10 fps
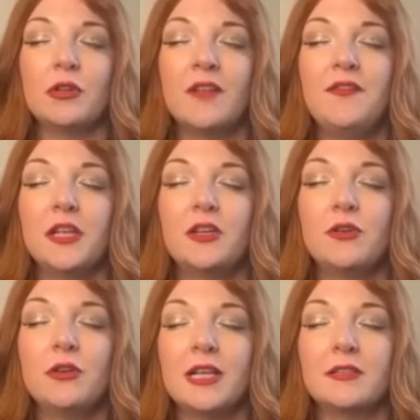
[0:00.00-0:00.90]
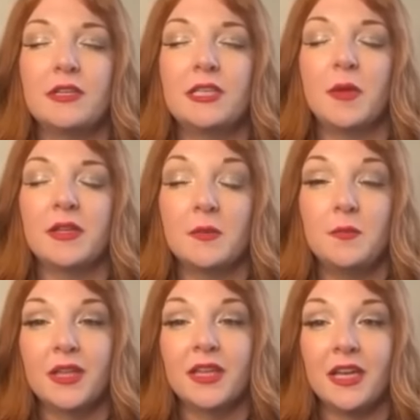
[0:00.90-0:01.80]
And I feel like Google has a
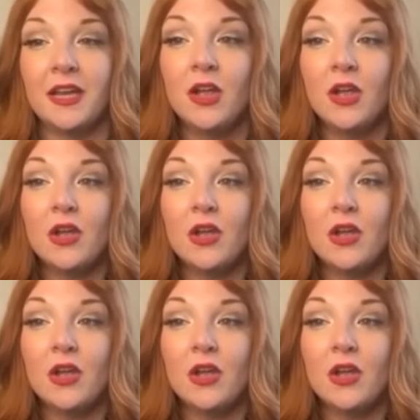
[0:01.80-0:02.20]
responsibility,